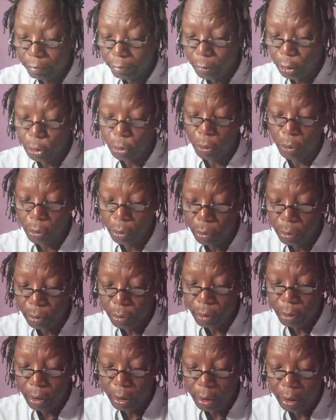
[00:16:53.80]
So
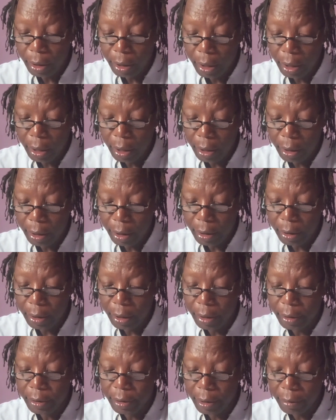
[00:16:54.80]
it
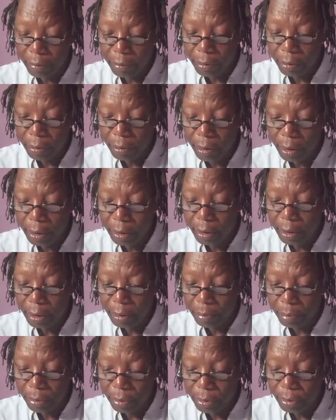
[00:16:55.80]
has W and Z
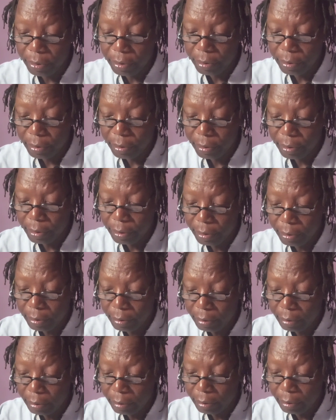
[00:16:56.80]
bosons.
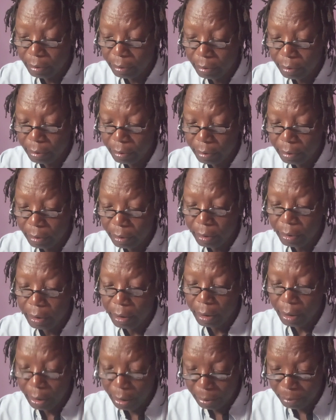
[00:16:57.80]

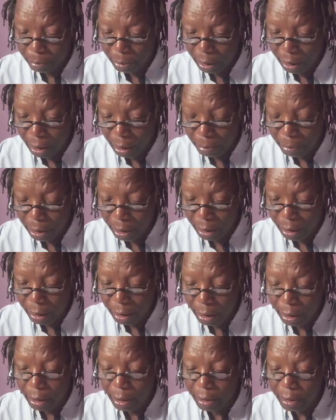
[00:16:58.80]
Let me come
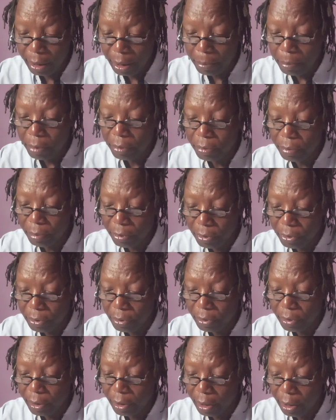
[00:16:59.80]
again. Example
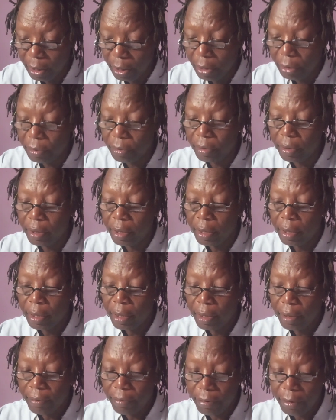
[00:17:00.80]
bosons include
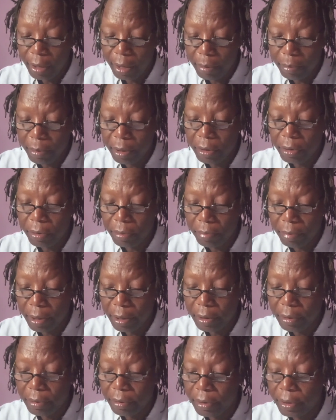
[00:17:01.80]
fundamental
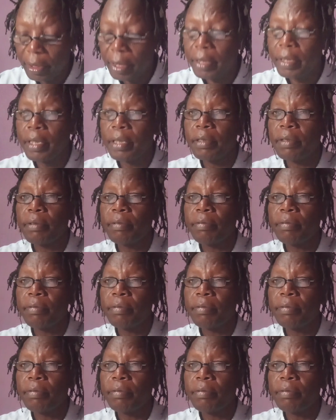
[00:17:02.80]
particles such as